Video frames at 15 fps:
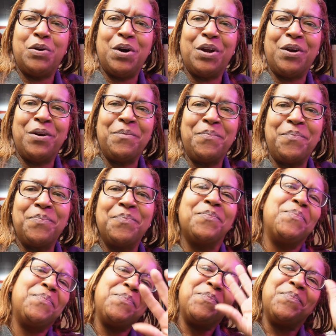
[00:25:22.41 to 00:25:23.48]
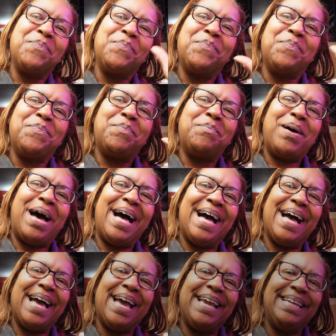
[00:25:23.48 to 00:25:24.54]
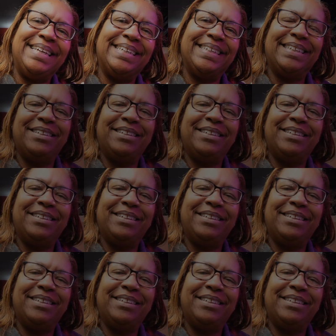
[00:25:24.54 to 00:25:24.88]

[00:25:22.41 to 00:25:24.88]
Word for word: Korner. Bye.